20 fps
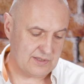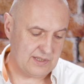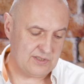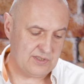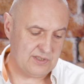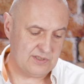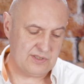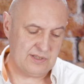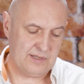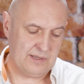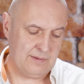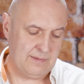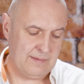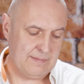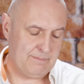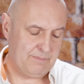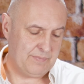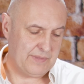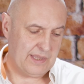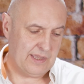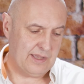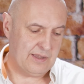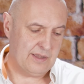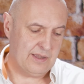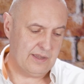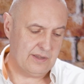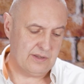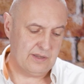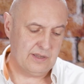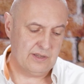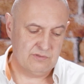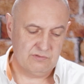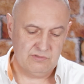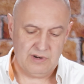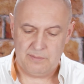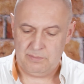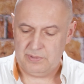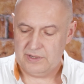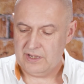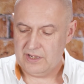This is a
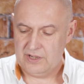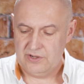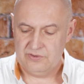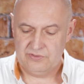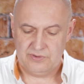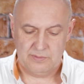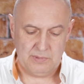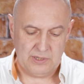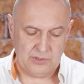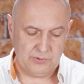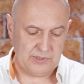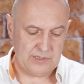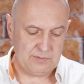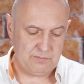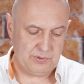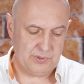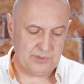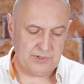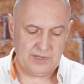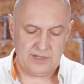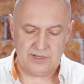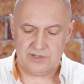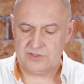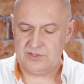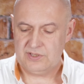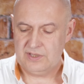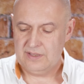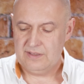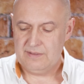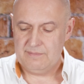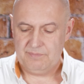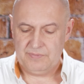rubber over molded product,